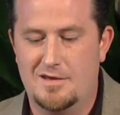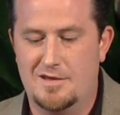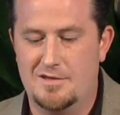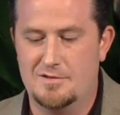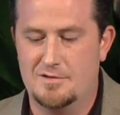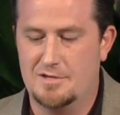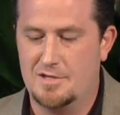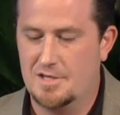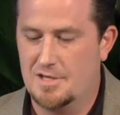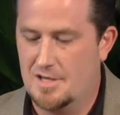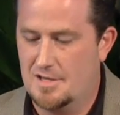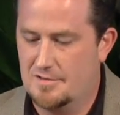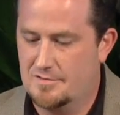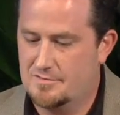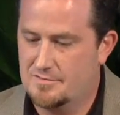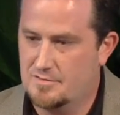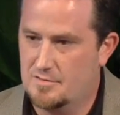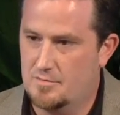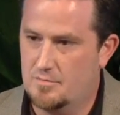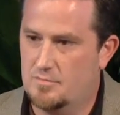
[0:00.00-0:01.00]
and looking at
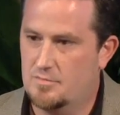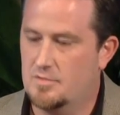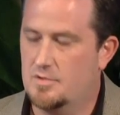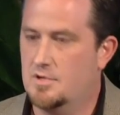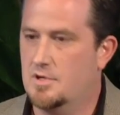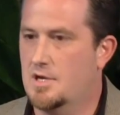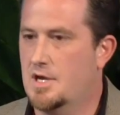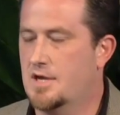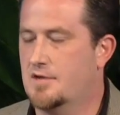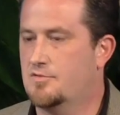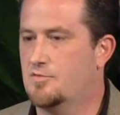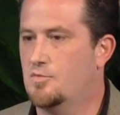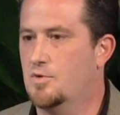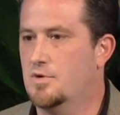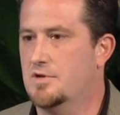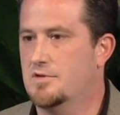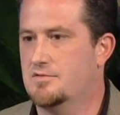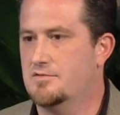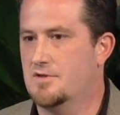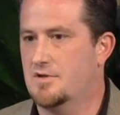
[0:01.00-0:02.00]
some
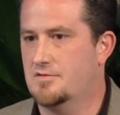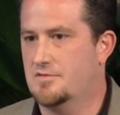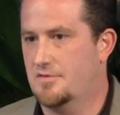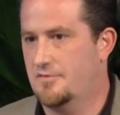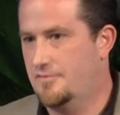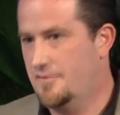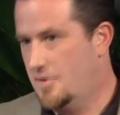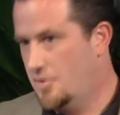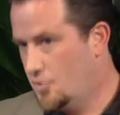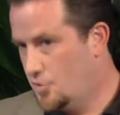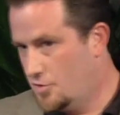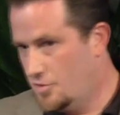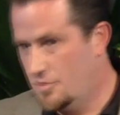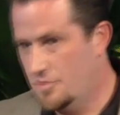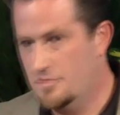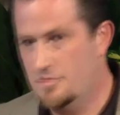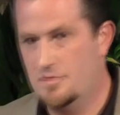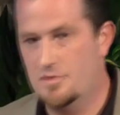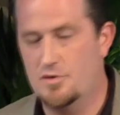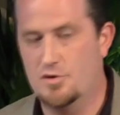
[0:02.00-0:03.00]
ex-witness sites, I found
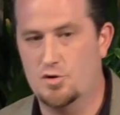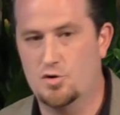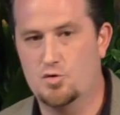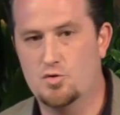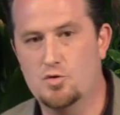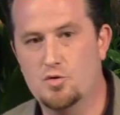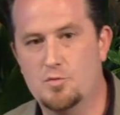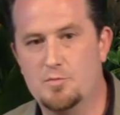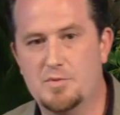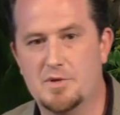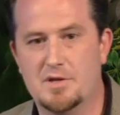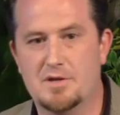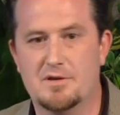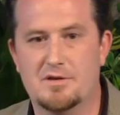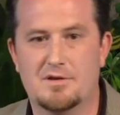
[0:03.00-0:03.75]
her group,